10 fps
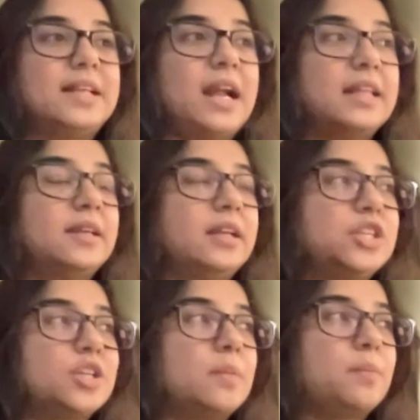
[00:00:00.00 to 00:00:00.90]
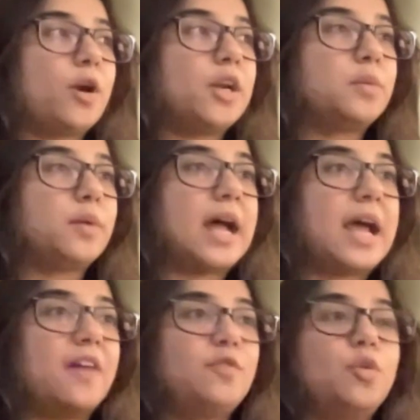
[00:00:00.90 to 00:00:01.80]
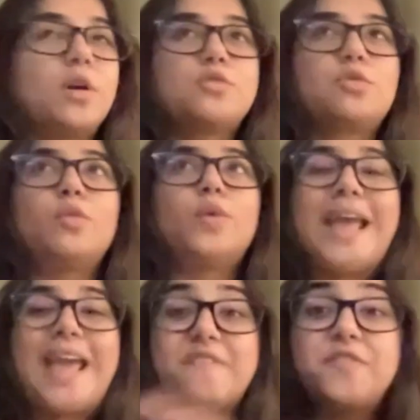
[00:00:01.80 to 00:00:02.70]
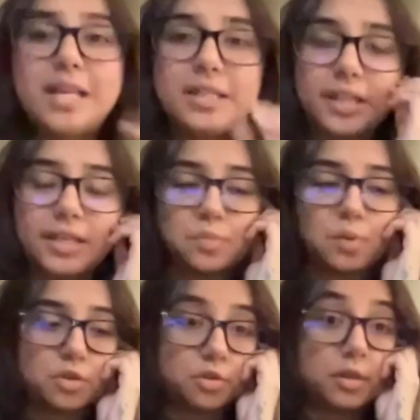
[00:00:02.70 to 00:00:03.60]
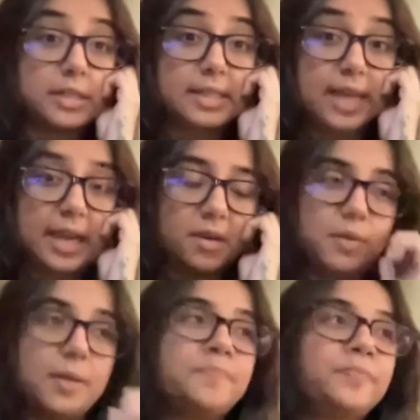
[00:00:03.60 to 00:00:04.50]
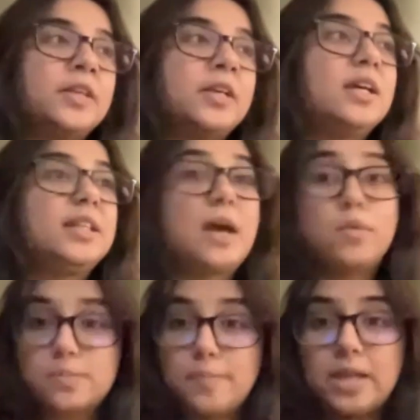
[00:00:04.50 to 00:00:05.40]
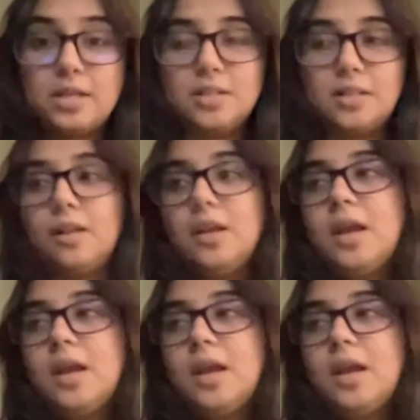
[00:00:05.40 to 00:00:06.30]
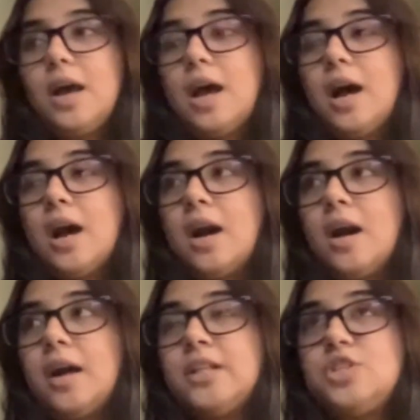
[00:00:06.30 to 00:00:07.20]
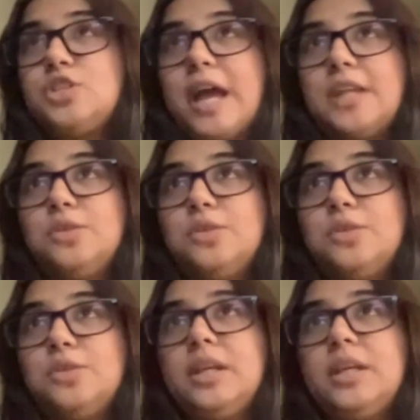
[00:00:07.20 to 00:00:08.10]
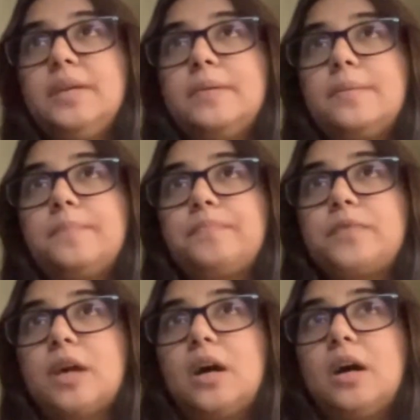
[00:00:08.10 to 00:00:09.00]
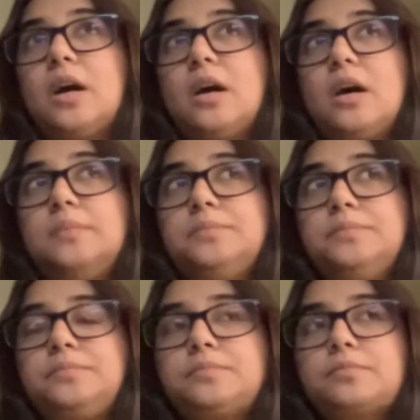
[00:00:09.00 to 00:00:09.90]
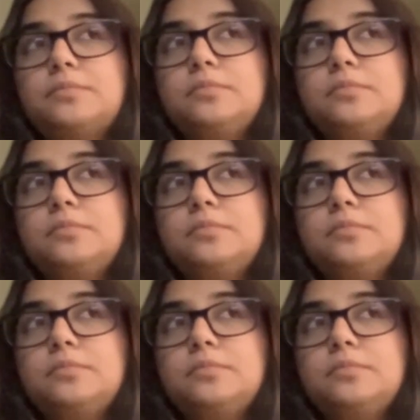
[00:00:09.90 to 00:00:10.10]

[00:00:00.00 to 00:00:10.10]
that, I think reaching a point where I have no control over everything is what really scared me. That was mental. In January, um,